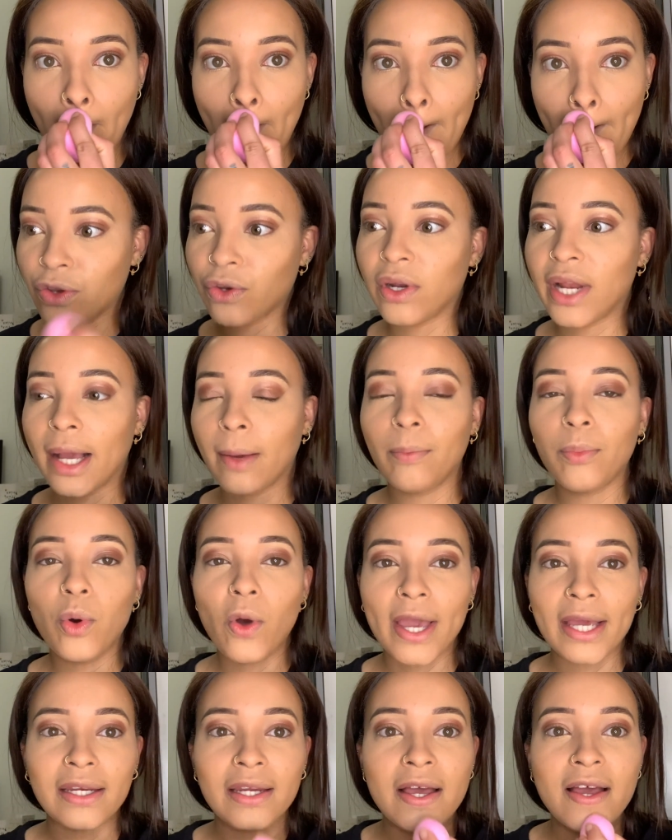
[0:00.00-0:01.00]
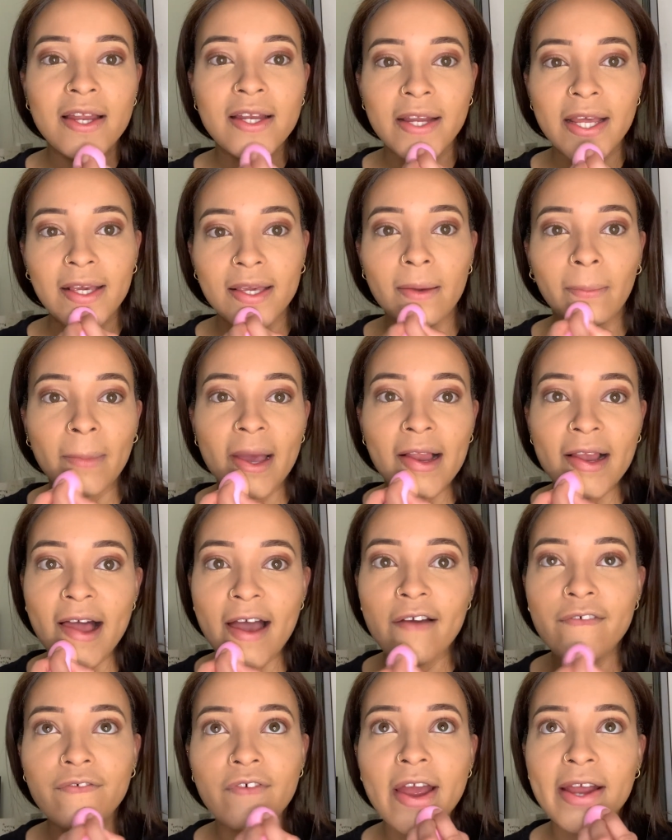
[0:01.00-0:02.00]
you know, like poignant like in my
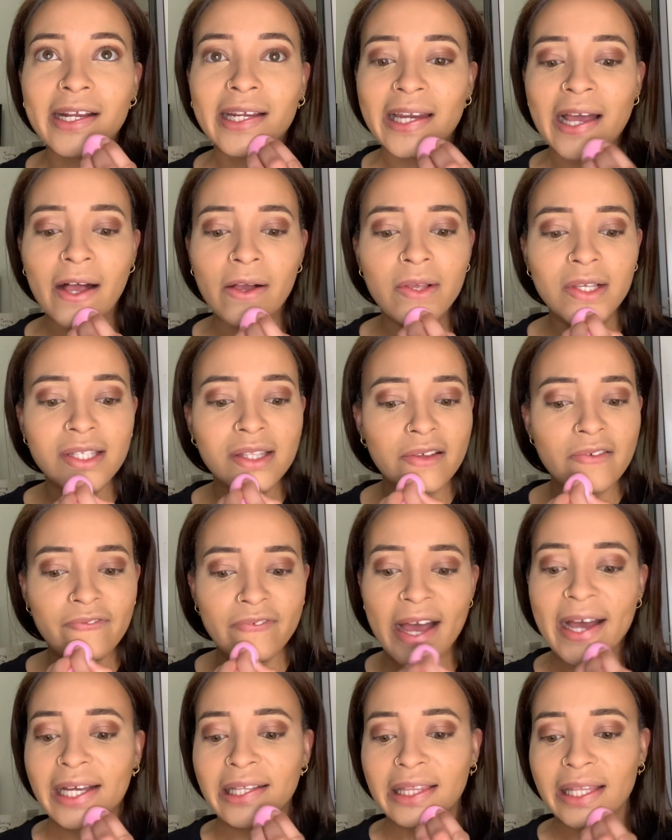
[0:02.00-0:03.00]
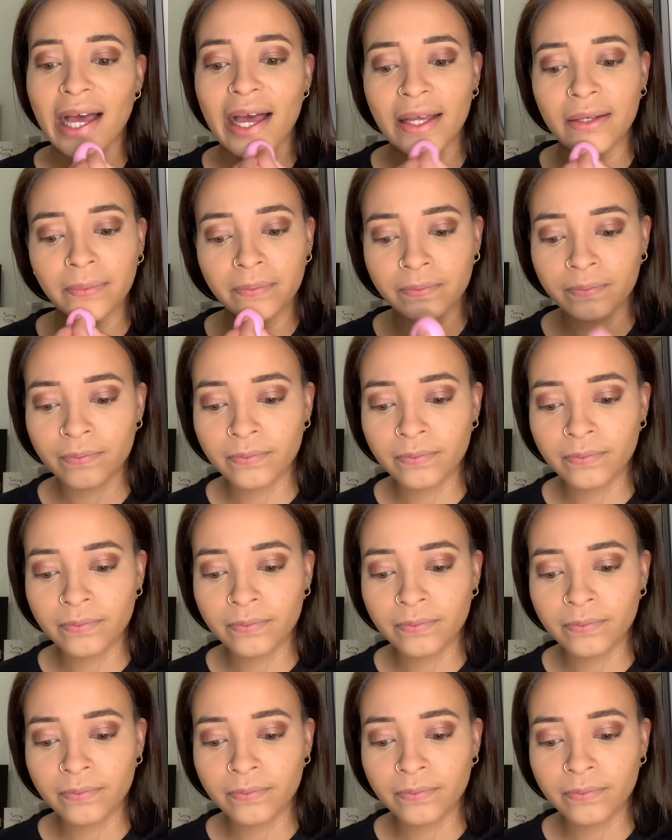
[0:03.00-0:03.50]
life right now is the fact that